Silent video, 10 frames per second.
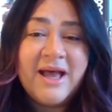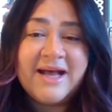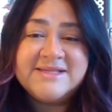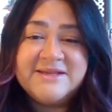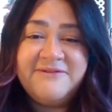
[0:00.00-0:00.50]

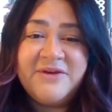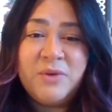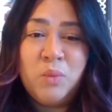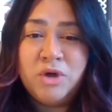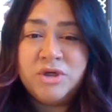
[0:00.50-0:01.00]
as if it
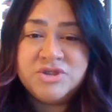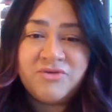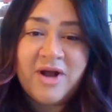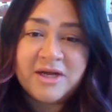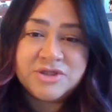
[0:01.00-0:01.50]
were a
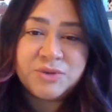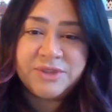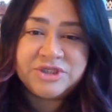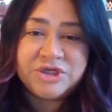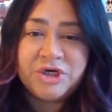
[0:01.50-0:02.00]

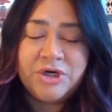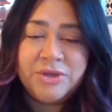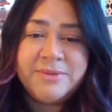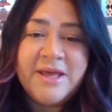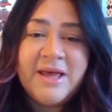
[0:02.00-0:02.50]
derogatory term.